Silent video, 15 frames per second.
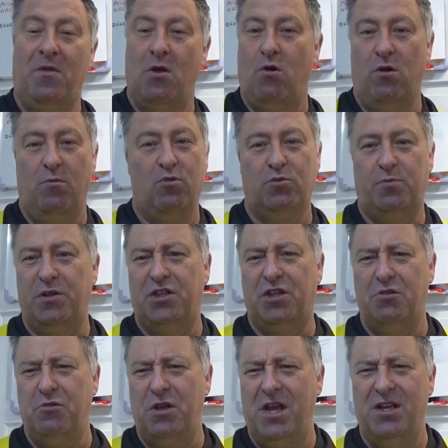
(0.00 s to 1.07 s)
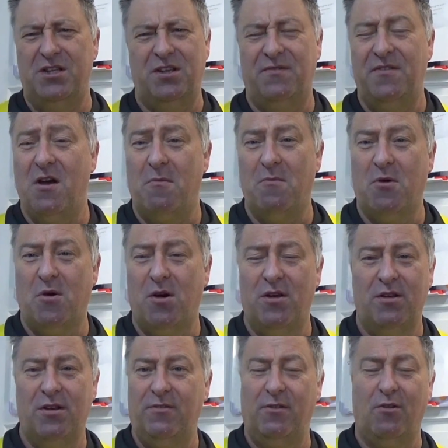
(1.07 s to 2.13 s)
oh, it must be 2 years, if not more.
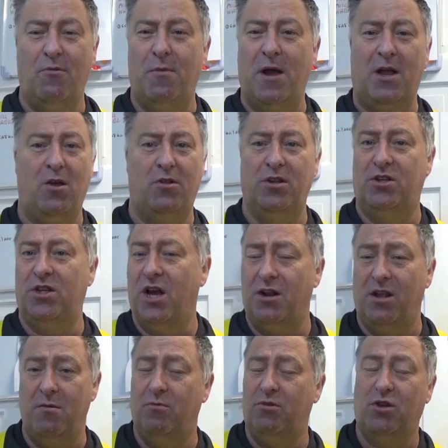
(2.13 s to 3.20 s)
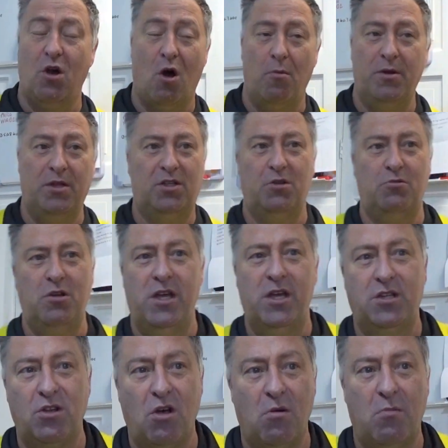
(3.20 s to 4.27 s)
If you look back on the channel, it's got to be 2
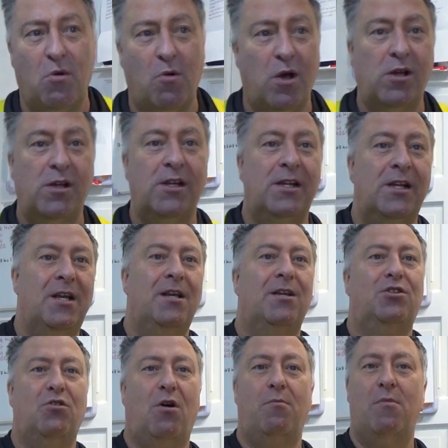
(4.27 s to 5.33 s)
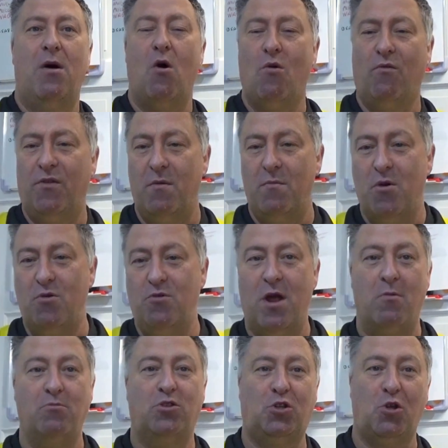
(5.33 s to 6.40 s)
years or more. So I'm over the moon,
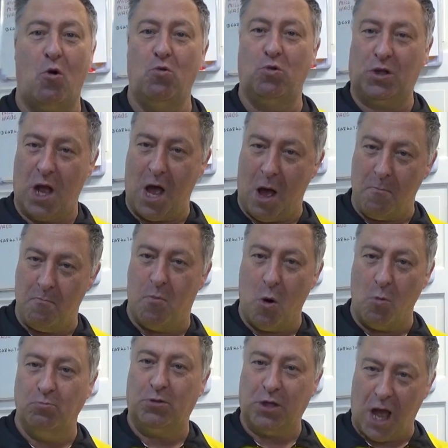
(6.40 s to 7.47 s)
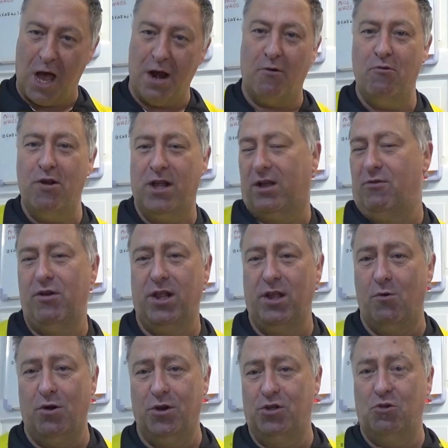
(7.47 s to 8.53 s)
I'm stoked, I'm pumped, and I really, really
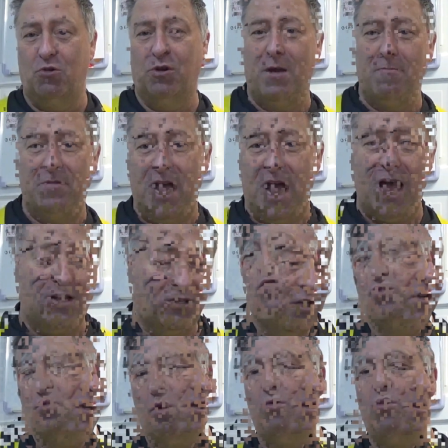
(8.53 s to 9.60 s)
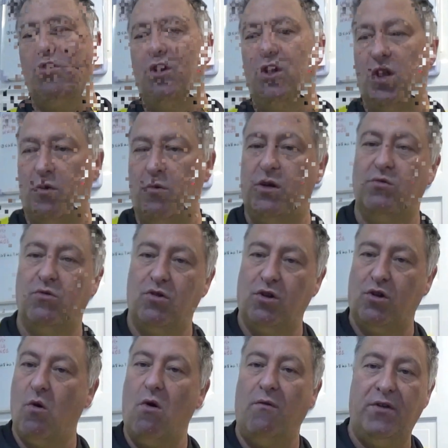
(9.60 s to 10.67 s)
want to chuck them darts. So what we're going to do is we're going
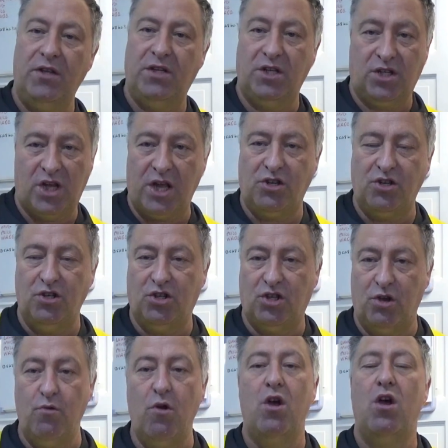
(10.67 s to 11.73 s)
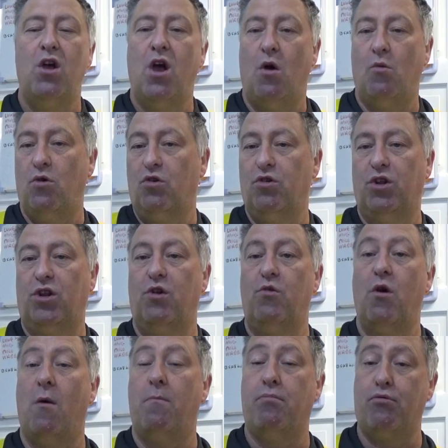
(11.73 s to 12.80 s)
to go over into section two, and we're going to
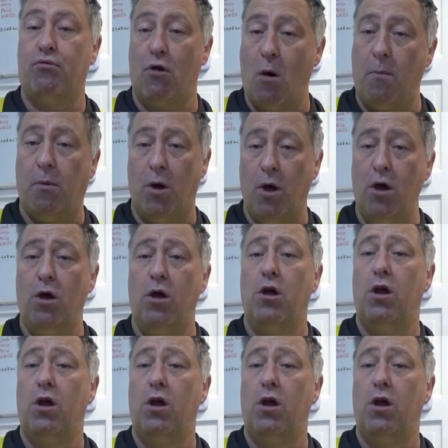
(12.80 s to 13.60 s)
do a proper